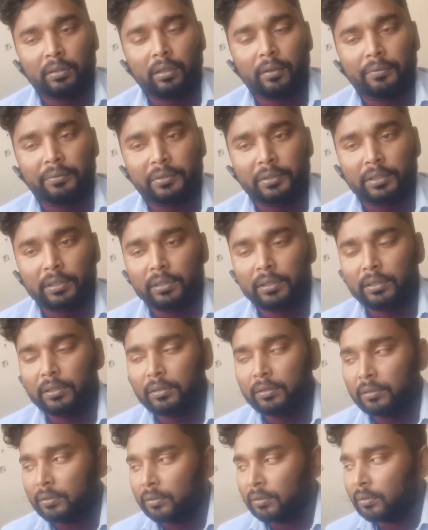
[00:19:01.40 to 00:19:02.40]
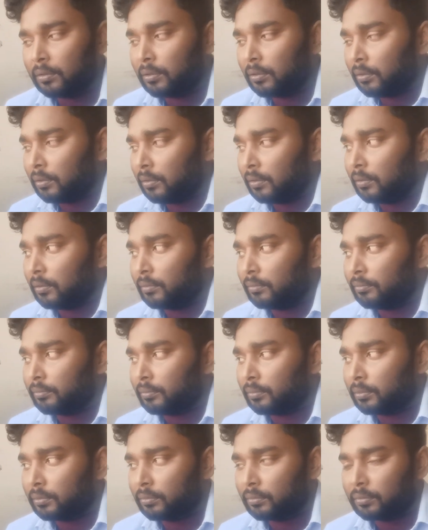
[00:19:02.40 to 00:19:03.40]
offices,
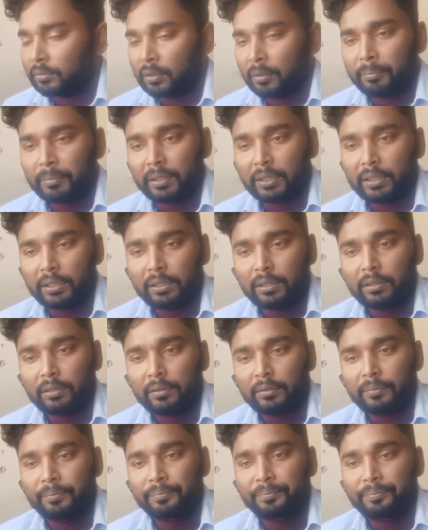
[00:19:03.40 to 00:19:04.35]
companies,